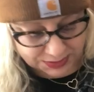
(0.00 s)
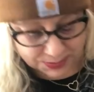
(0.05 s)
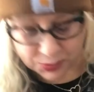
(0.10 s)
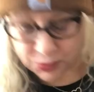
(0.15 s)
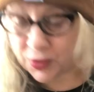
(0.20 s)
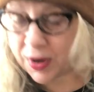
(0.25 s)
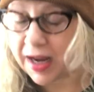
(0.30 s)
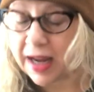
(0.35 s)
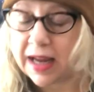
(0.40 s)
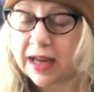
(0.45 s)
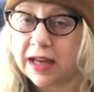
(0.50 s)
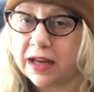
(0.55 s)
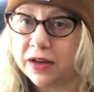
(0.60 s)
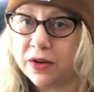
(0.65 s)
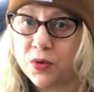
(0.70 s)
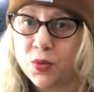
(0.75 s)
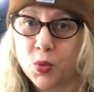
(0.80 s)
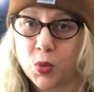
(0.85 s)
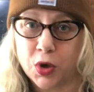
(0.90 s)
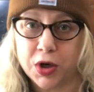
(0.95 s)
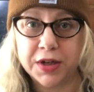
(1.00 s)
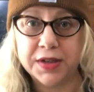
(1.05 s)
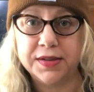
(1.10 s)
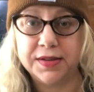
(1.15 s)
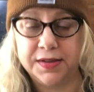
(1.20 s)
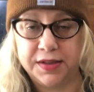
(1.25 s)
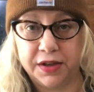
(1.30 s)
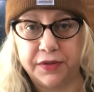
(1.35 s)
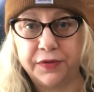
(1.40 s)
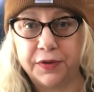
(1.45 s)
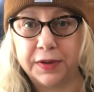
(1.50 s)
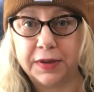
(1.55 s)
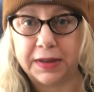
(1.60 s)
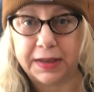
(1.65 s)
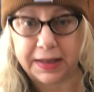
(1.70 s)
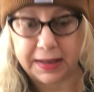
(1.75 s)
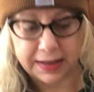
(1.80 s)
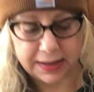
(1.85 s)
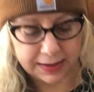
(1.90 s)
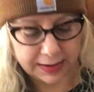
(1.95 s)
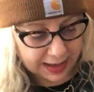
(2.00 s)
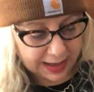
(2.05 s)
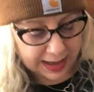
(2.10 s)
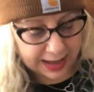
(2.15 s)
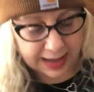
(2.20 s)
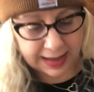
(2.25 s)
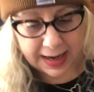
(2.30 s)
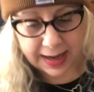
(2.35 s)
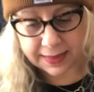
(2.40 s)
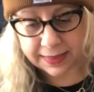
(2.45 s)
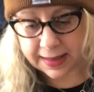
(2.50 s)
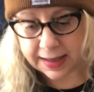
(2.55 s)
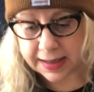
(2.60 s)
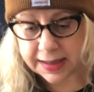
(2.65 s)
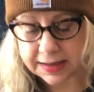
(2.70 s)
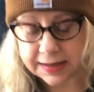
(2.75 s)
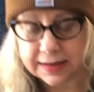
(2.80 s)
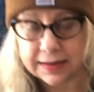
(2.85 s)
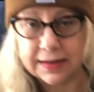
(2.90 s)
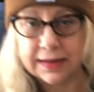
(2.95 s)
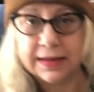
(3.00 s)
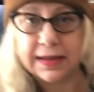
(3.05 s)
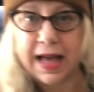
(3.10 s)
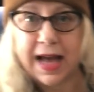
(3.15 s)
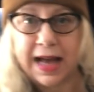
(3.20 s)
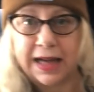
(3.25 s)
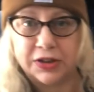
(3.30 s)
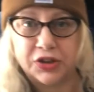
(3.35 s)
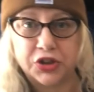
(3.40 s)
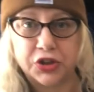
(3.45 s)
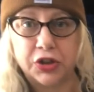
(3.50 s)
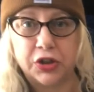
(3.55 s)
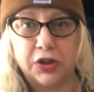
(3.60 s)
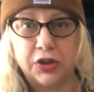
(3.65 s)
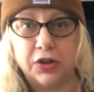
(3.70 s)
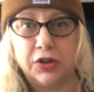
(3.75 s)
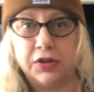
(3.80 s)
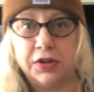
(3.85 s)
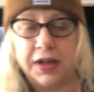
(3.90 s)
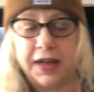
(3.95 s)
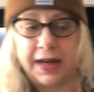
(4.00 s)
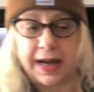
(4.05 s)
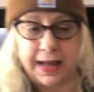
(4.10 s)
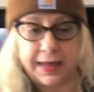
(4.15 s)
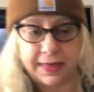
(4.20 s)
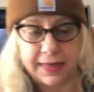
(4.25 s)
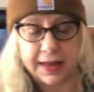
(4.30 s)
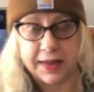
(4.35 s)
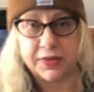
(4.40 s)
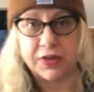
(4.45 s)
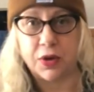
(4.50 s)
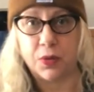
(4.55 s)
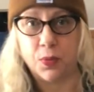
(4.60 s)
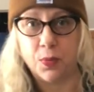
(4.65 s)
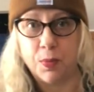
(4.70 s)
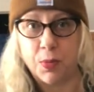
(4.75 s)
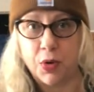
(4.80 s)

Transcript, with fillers: brain works differently, and I think it's logical, and I think that